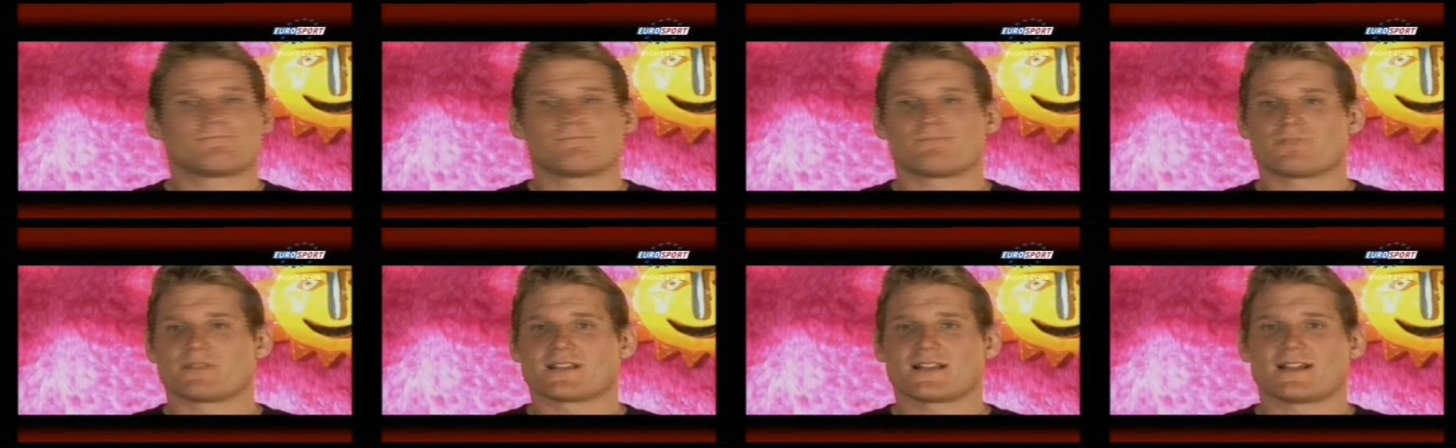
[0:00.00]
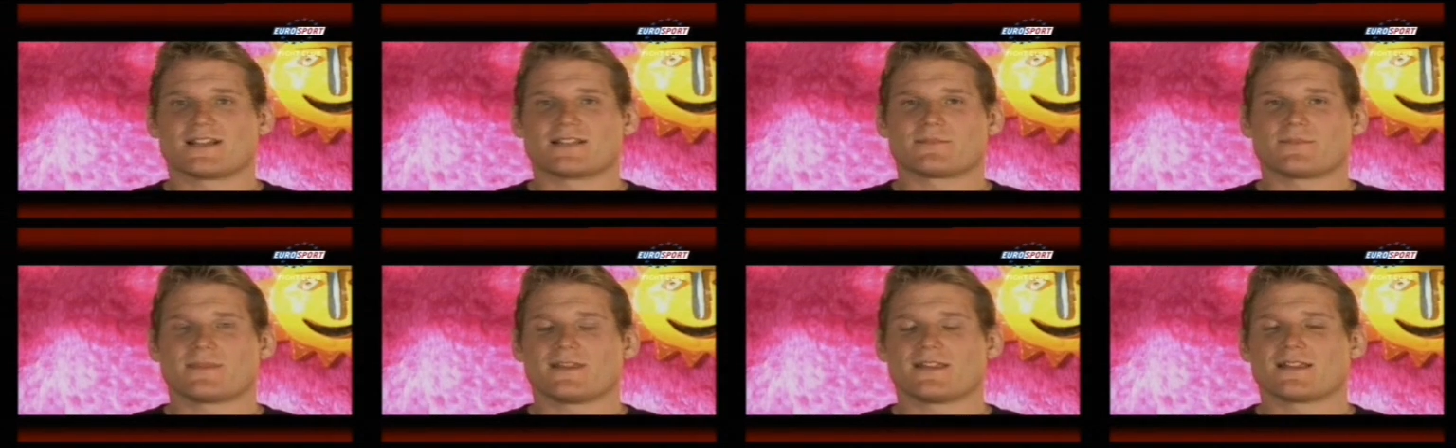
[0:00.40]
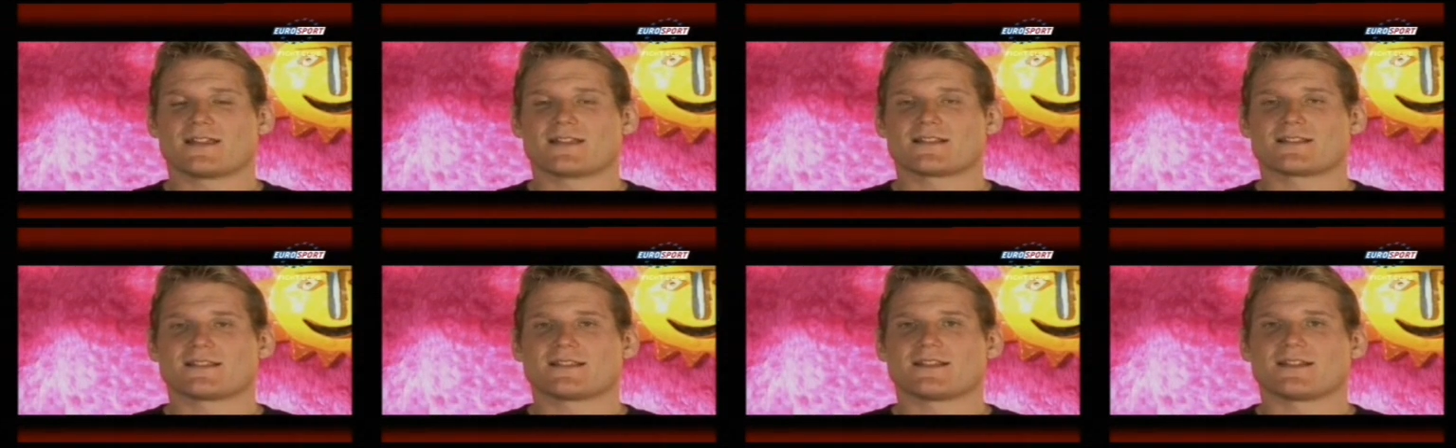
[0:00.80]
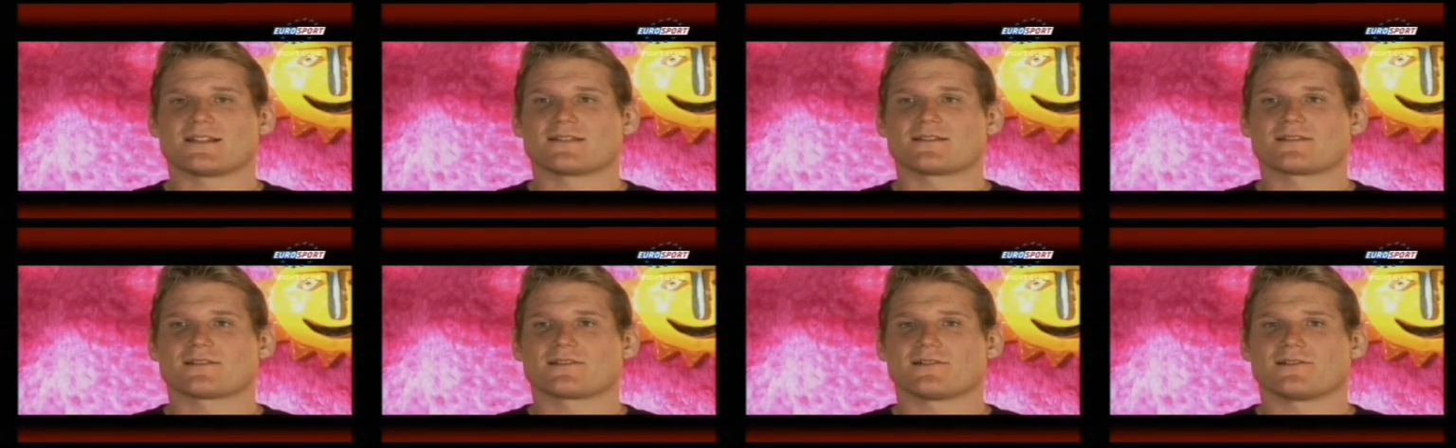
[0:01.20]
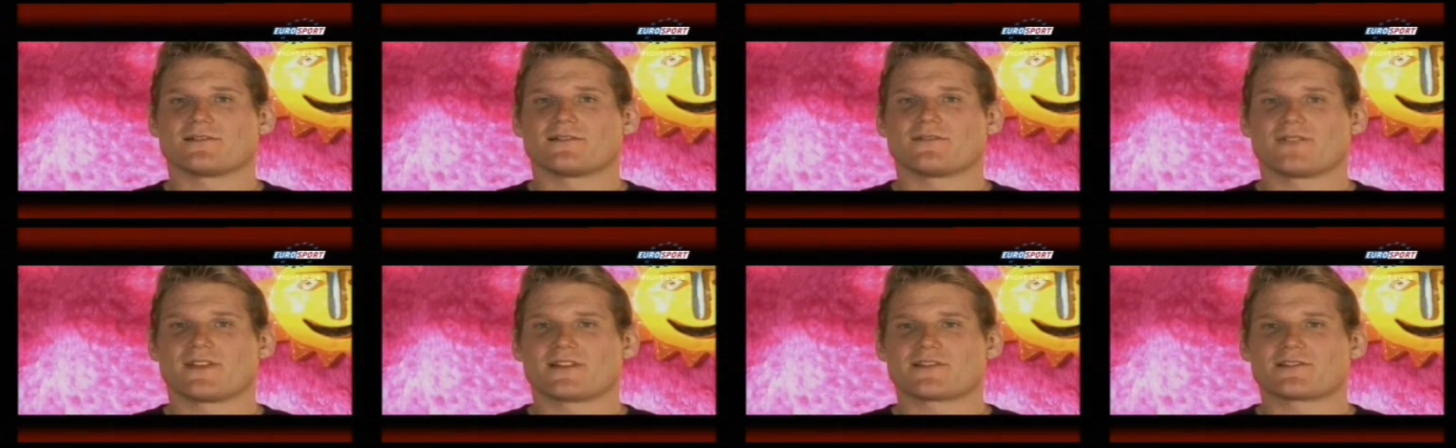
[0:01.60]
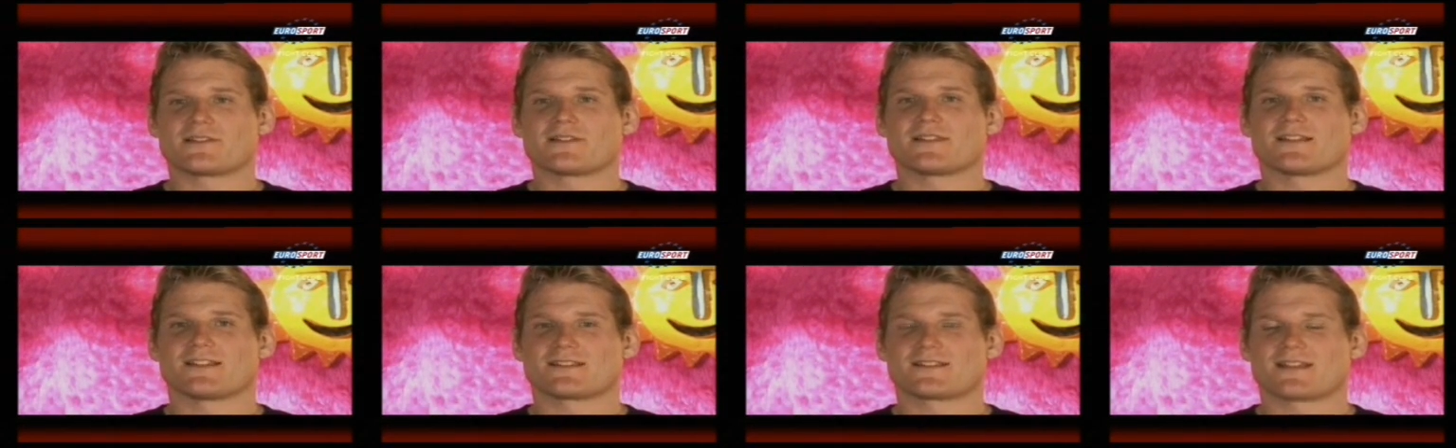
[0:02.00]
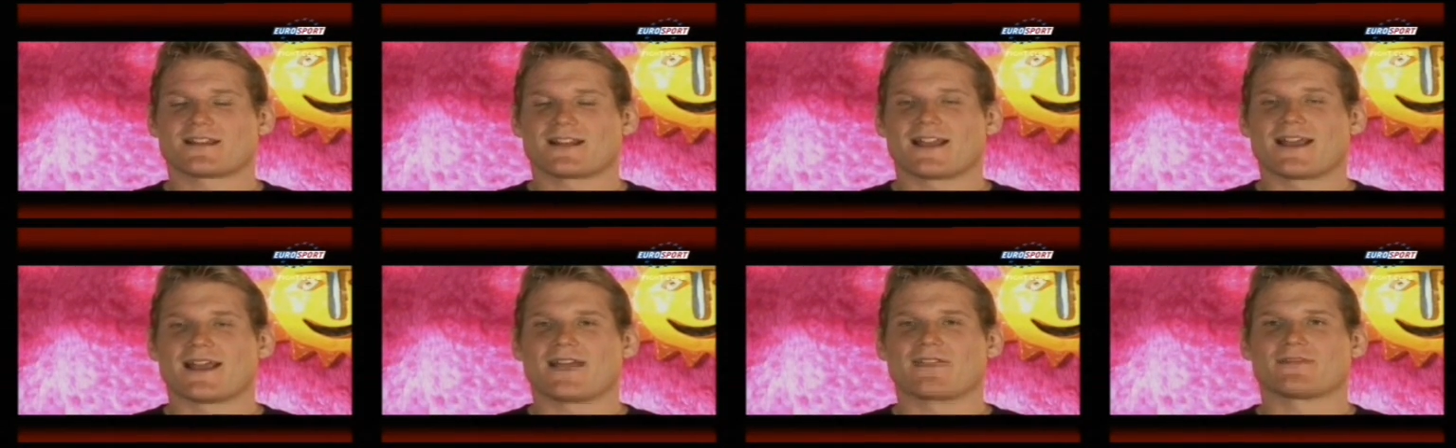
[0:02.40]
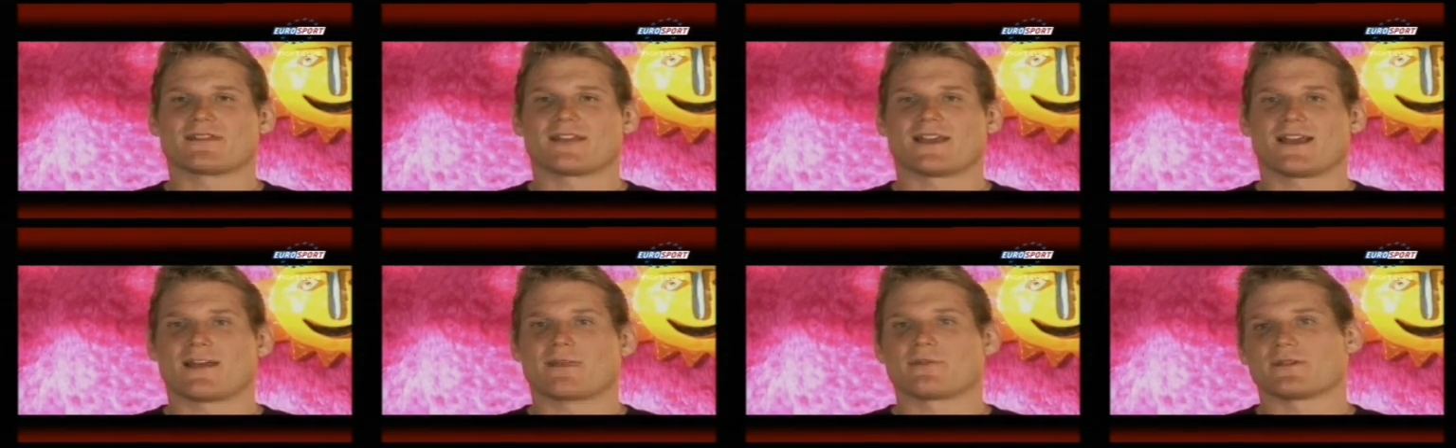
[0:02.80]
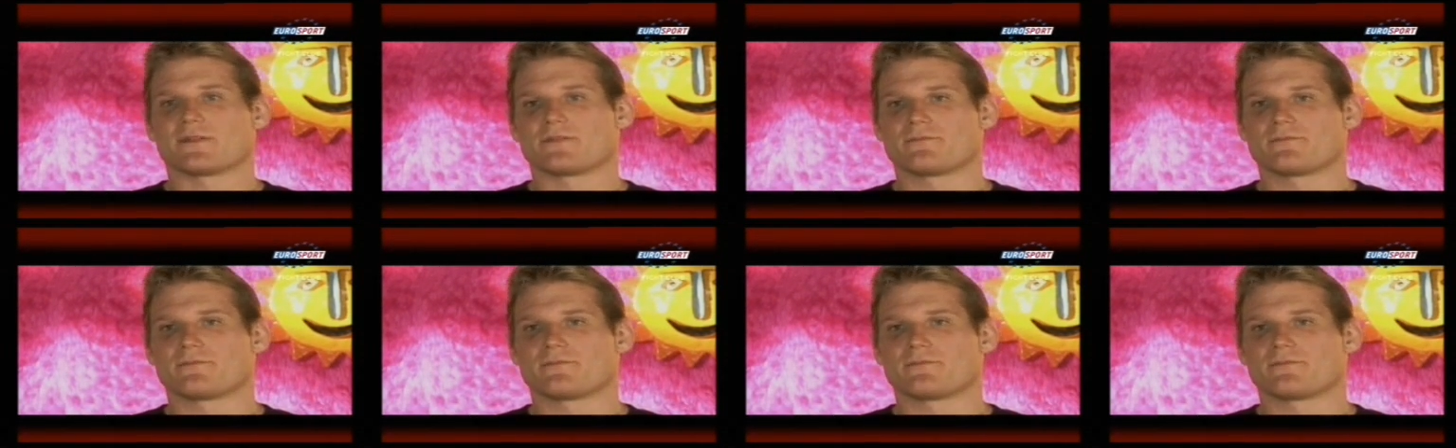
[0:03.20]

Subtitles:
besides me, that's it. So eventually it's going to have to happen.